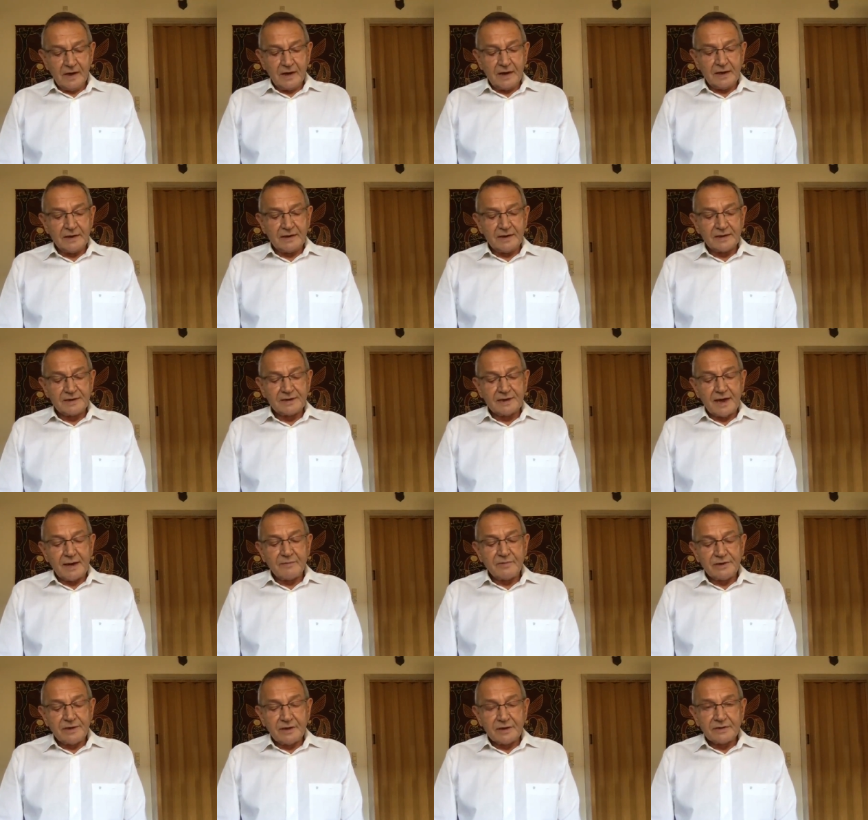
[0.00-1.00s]
in the
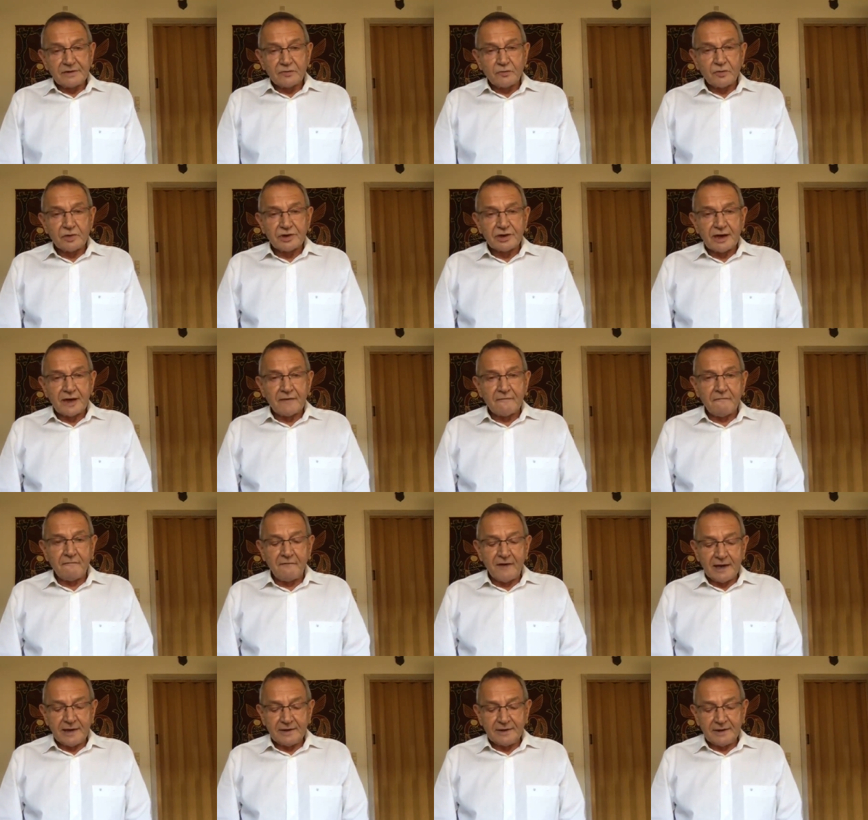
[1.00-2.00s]
subjects which are
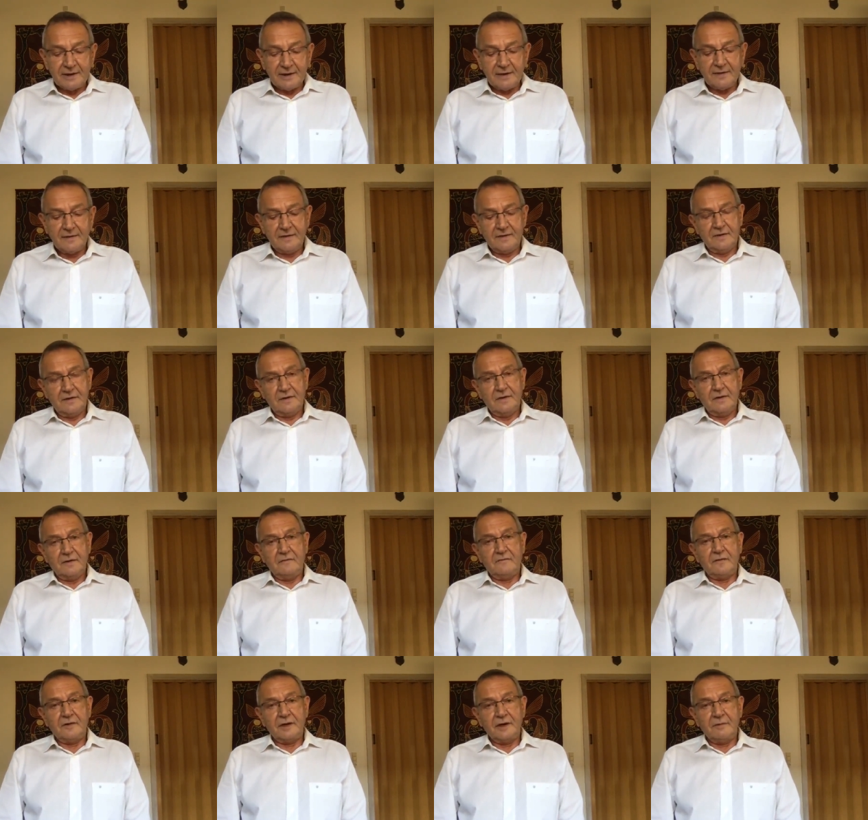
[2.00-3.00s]
vital
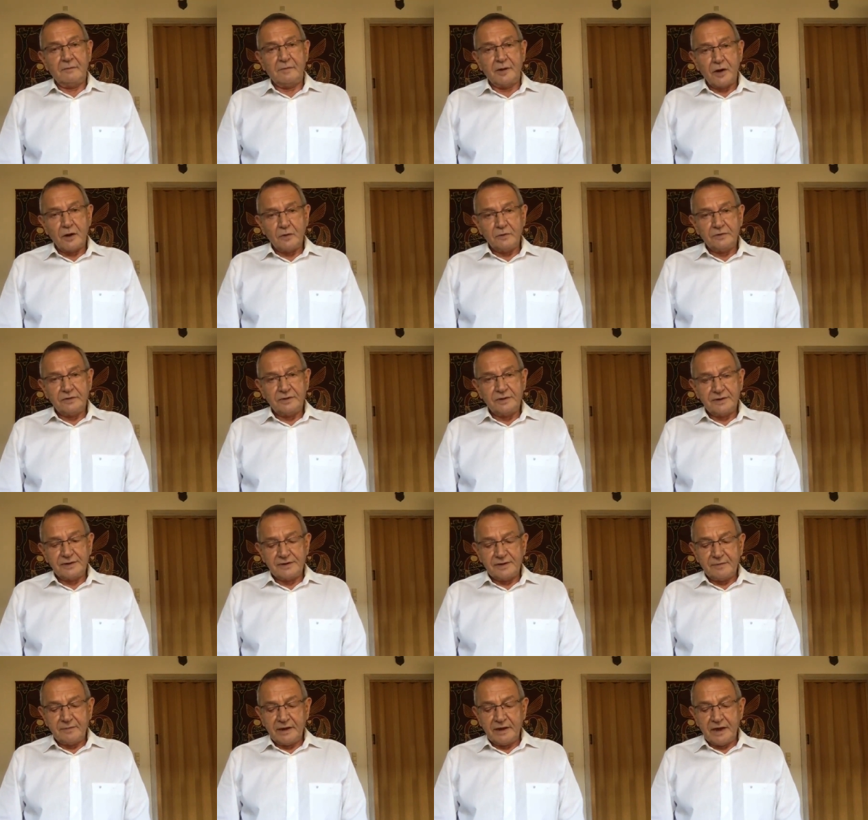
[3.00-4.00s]
for a broad
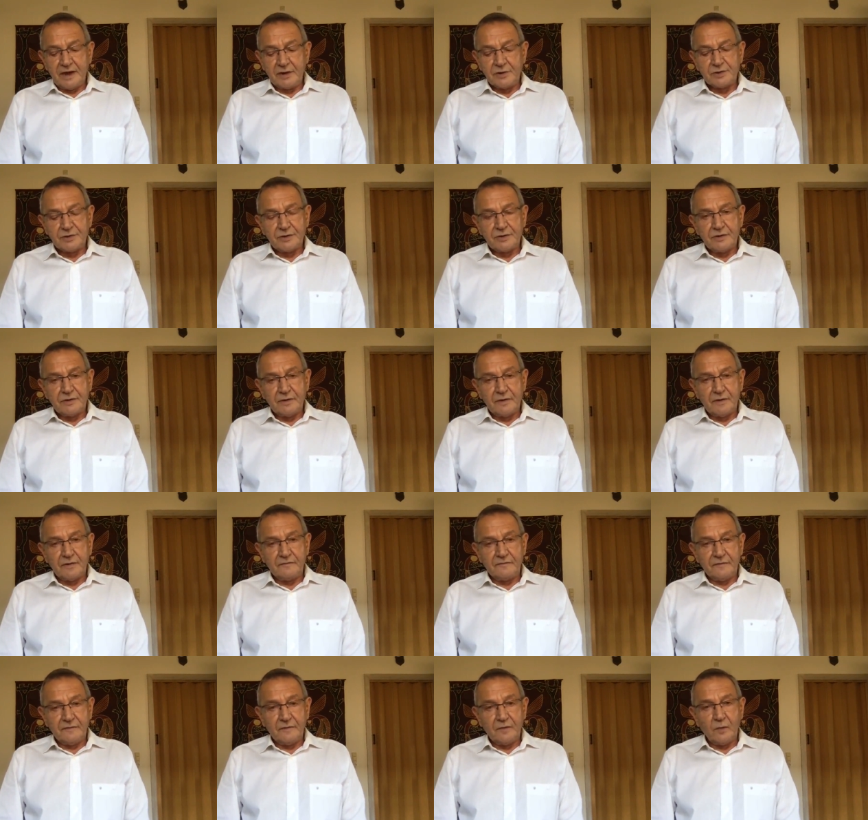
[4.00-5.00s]
dissemination
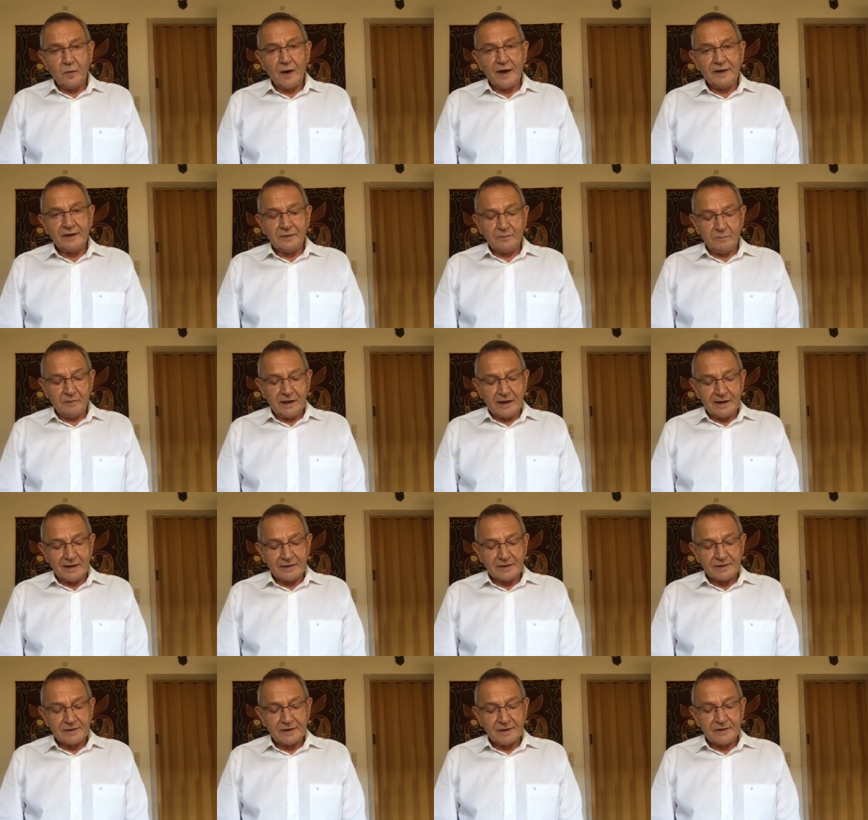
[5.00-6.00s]
of wild
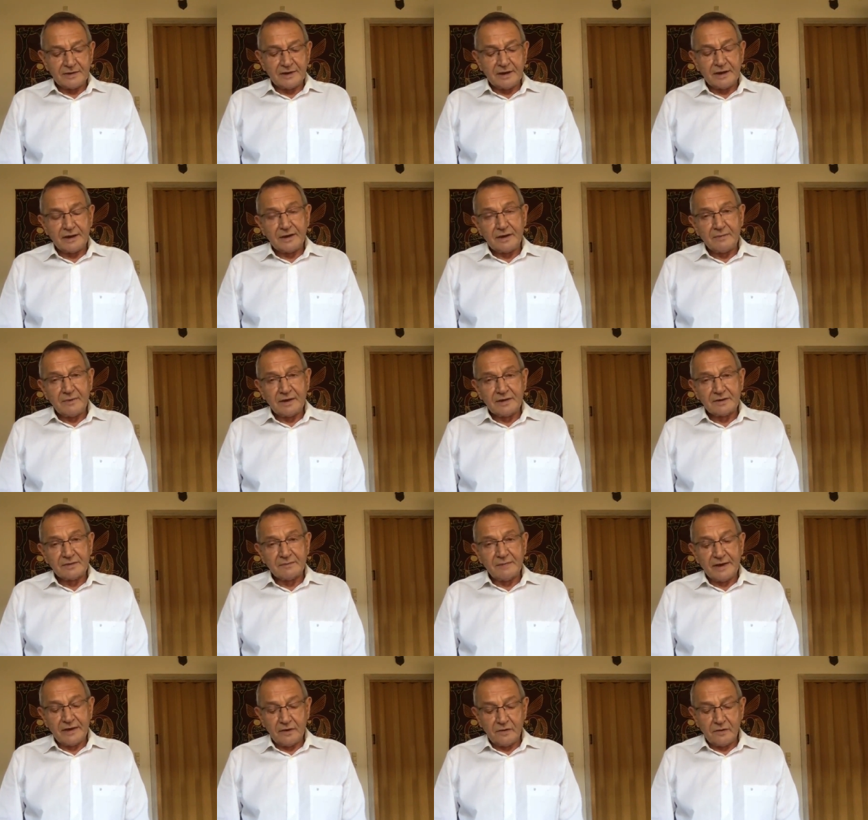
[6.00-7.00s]
plants and animals
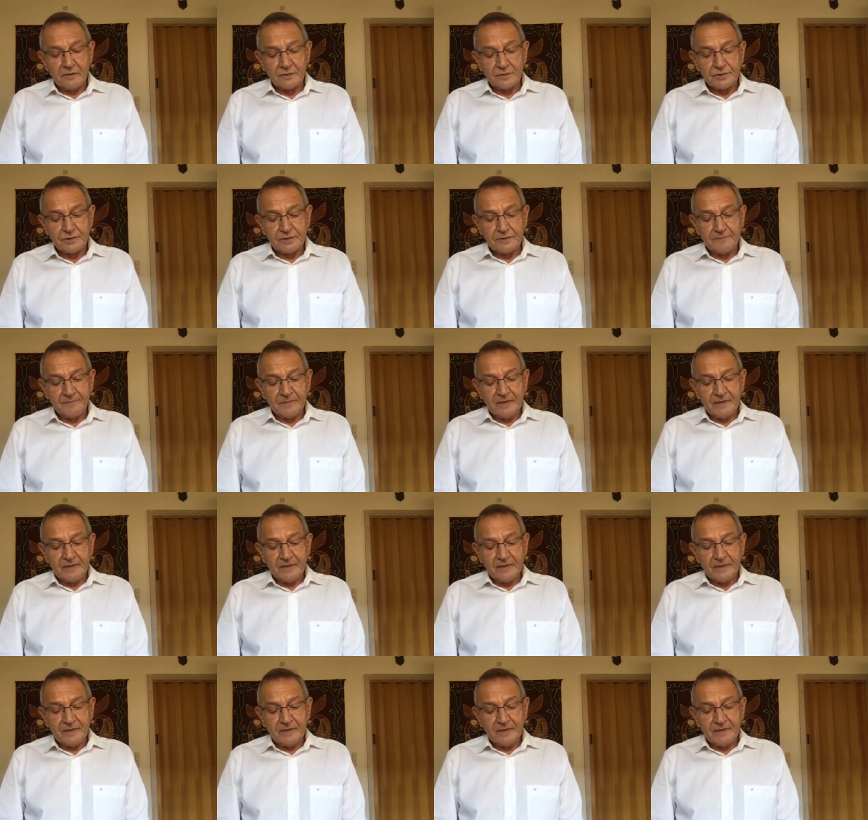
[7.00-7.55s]
biology,